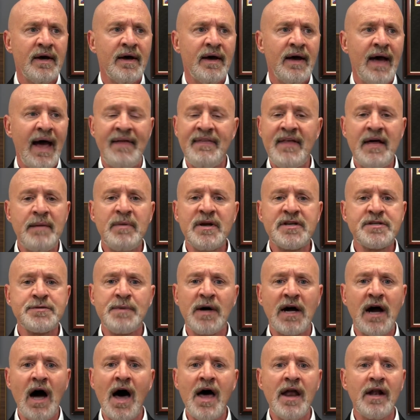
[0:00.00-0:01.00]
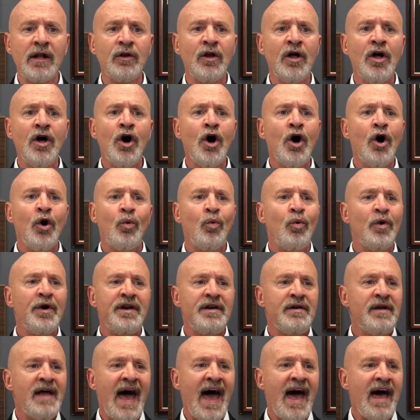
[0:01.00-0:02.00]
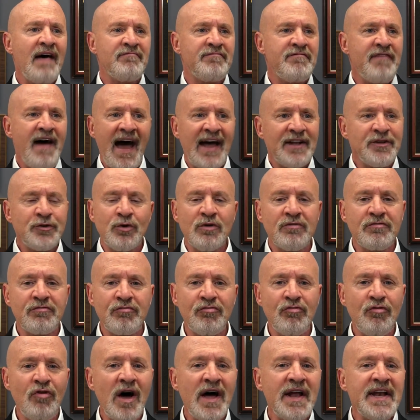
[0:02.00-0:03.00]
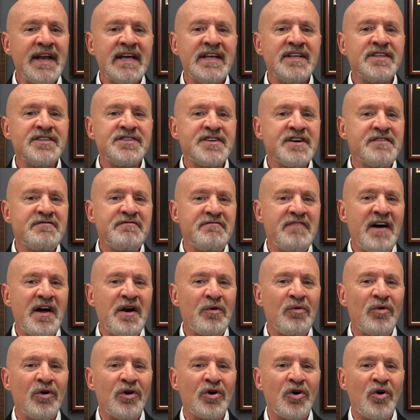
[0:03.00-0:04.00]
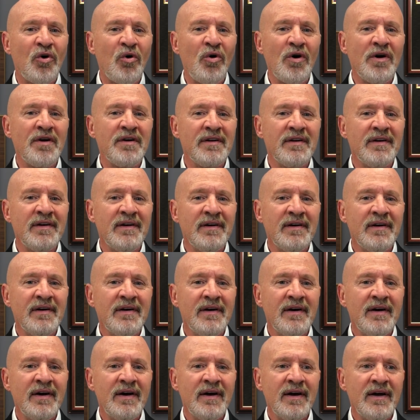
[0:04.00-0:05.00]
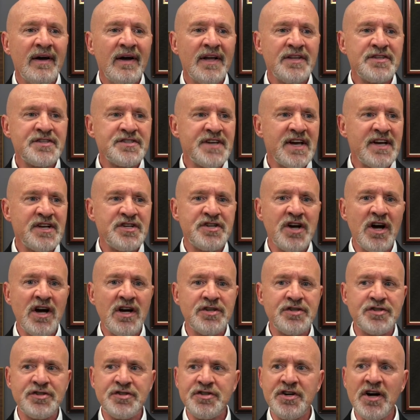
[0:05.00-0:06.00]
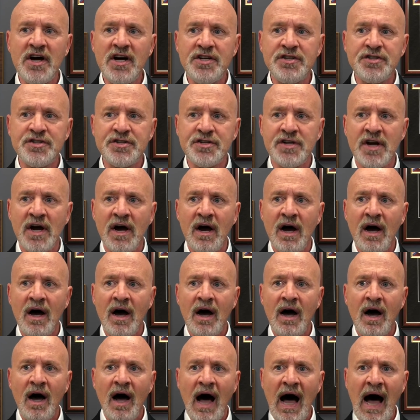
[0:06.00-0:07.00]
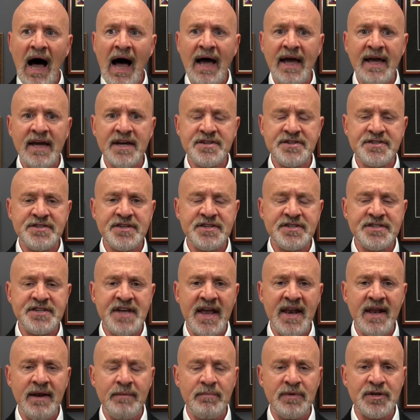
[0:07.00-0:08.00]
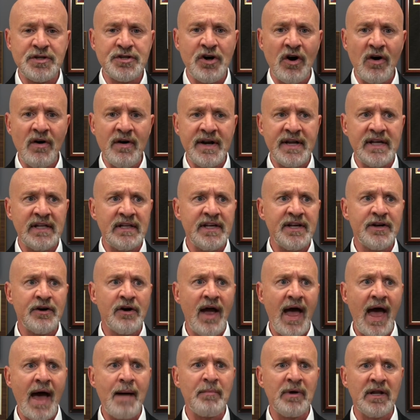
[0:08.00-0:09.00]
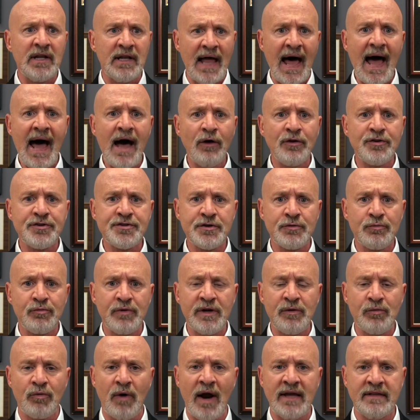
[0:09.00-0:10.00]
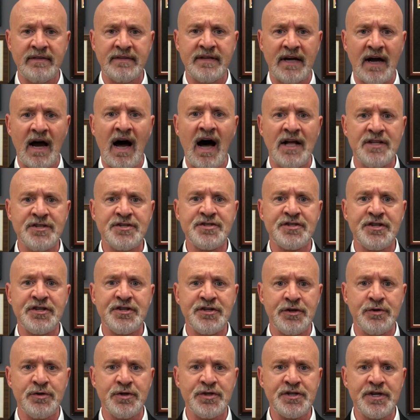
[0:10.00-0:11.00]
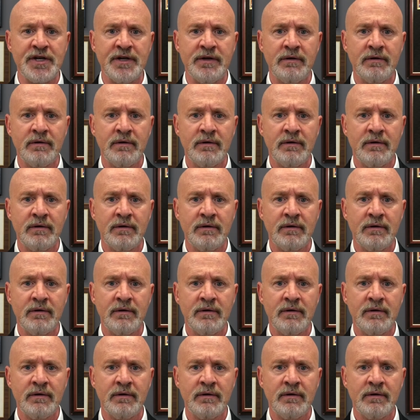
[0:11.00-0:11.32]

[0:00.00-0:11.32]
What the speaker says: And then Mitch McConnell would have had to have run into federal court and say, Judge, I, as the Senate Majority Leader, am allowed to rewrite the Constitution.